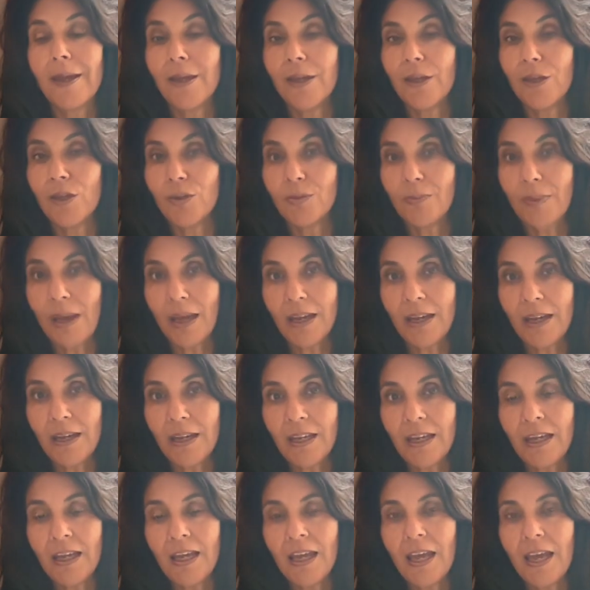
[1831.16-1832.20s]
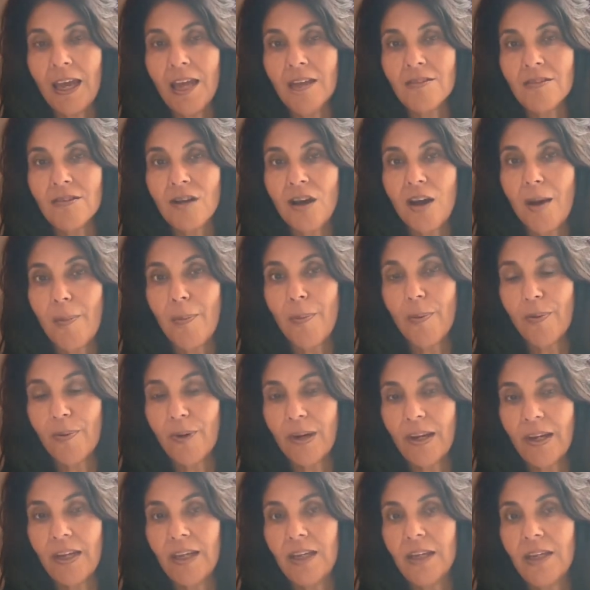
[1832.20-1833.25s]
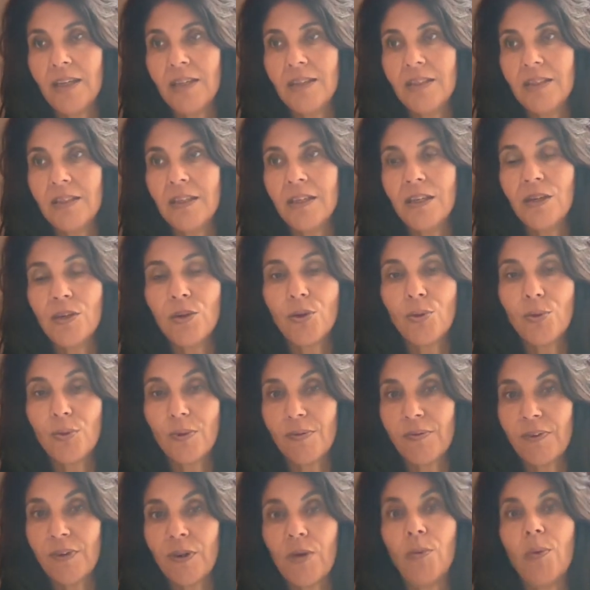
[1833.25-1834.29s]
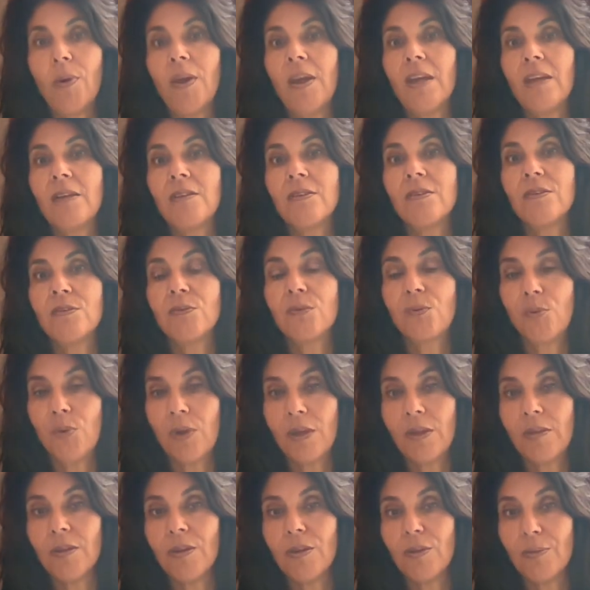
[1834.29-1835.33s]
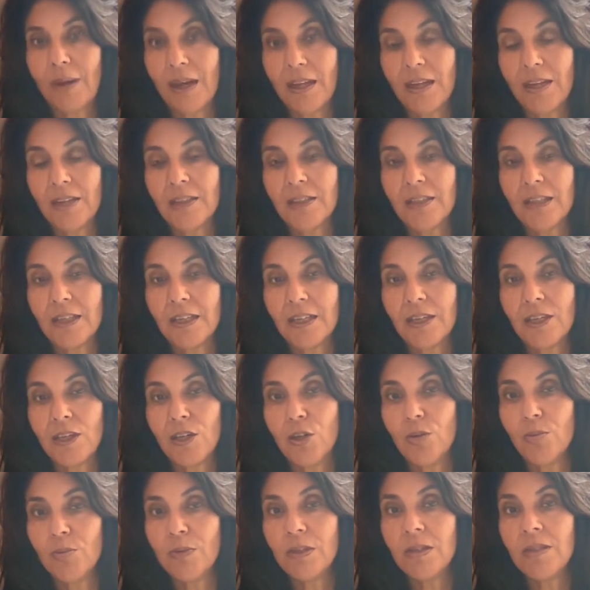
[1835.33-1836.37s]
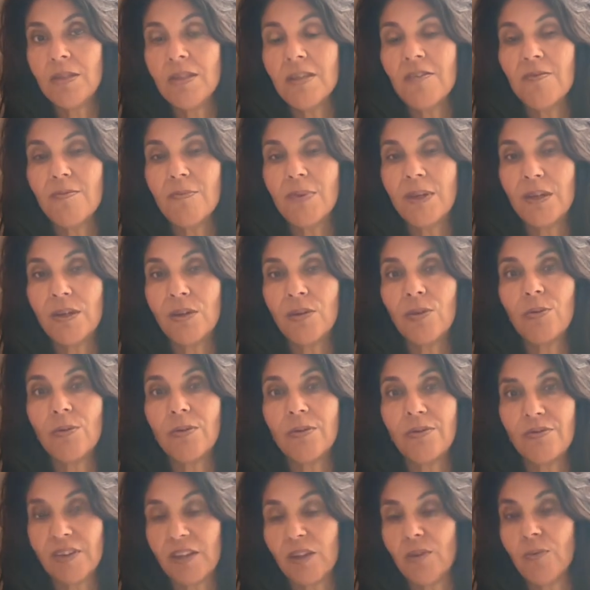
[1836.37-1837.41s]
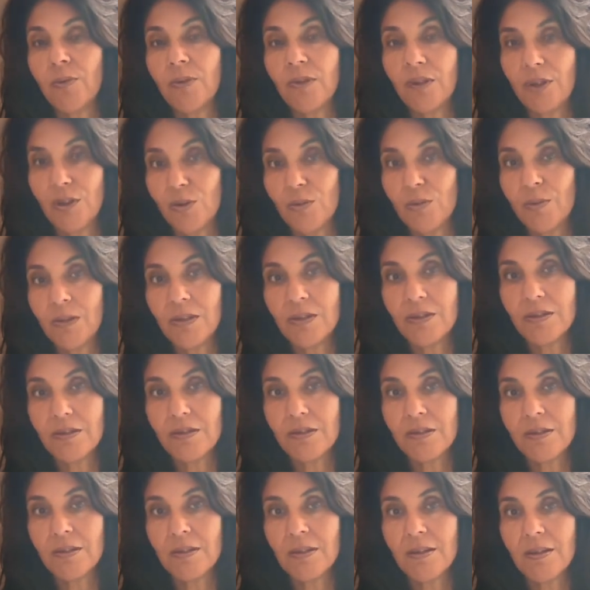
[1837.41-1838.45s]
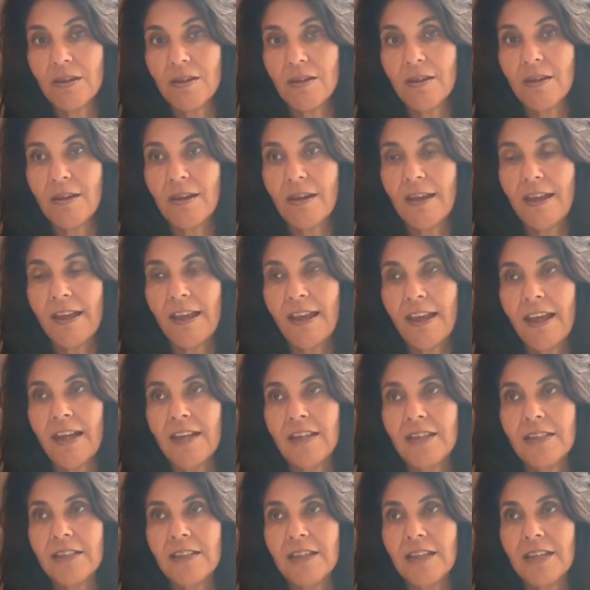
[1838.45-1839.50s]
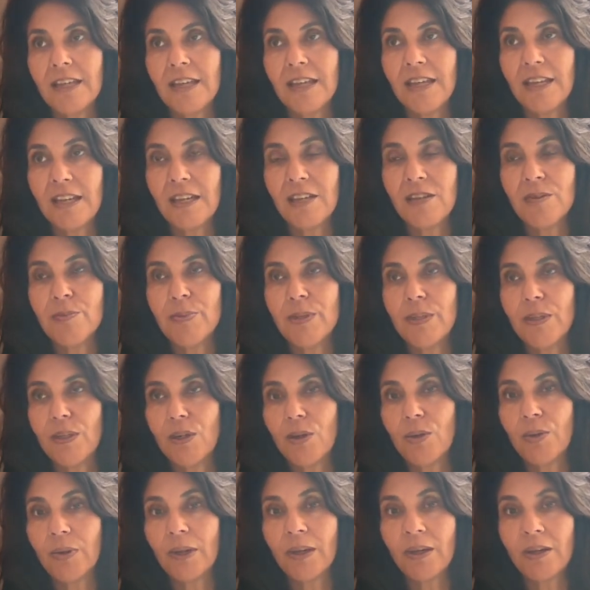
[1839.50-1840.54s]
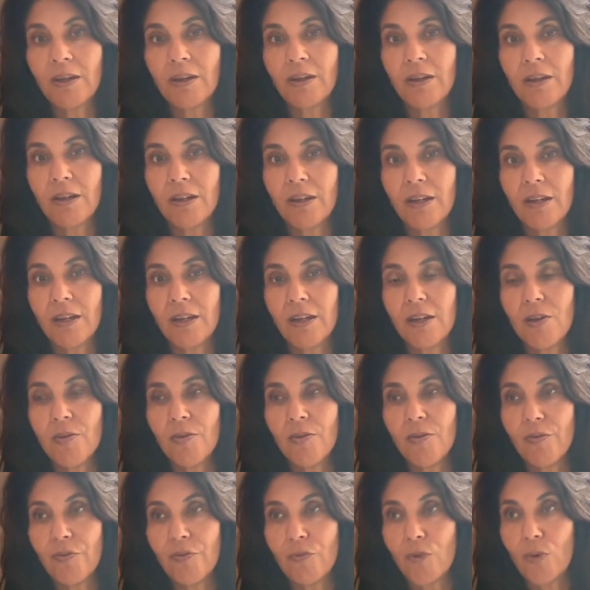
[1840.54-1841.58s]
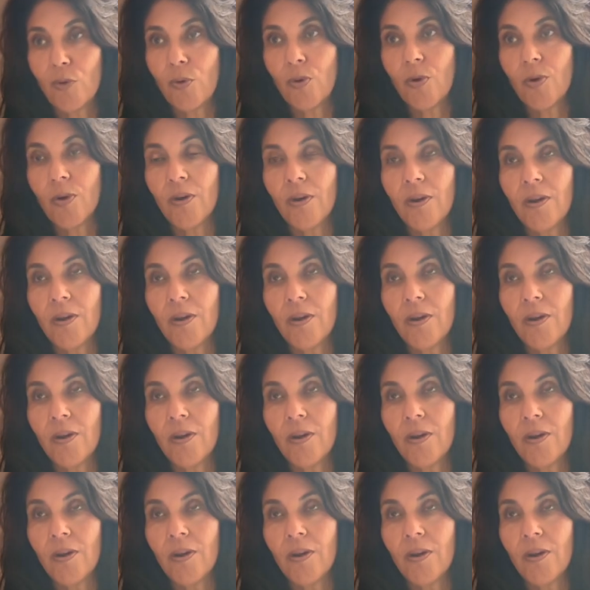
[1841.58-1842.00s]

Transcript: Humanity has operated in horrific ways with humanity. Humans have been horrific with humans. And it has been going on for